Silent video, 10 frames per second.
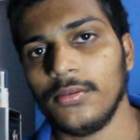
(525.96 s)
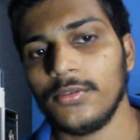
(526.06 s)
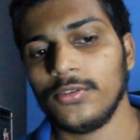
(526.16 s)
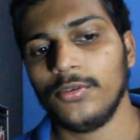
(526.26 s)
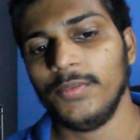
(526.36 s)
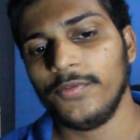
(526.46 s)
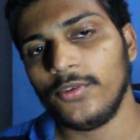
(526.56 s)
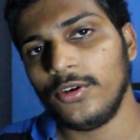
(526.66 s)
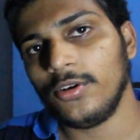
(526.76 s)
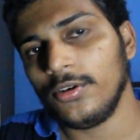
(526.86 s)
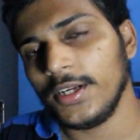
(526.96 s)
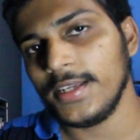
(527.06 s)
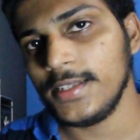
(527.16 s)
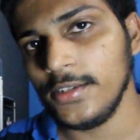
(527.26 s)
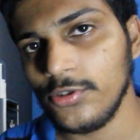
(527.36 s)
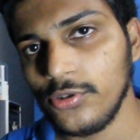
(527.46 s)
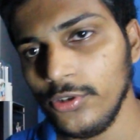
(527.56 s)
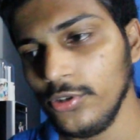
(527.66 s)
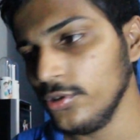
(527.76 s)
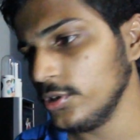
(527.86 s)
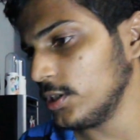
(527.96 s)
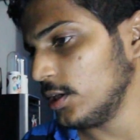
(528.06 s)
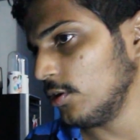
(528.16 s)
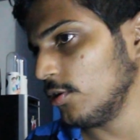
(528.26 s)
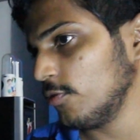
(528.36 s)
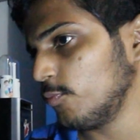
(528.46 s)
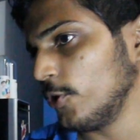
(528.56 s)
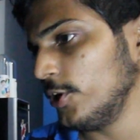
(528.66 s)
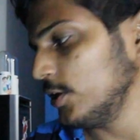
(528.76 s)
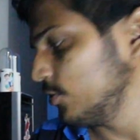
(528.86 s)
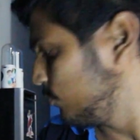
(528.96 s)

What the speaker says: So before, Casey used to use a lot of point and